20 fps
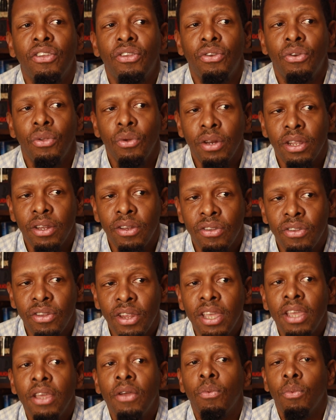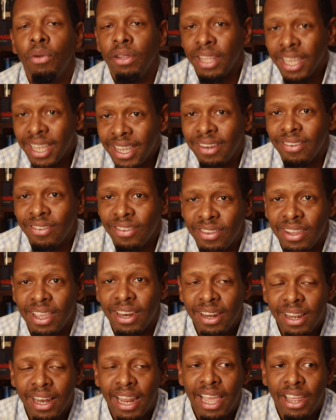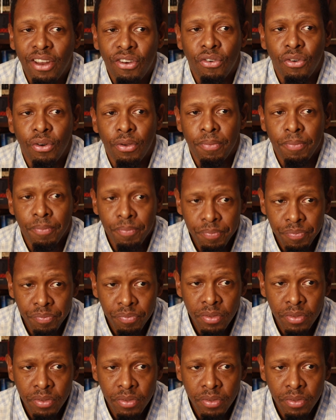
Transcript: students within said classroom.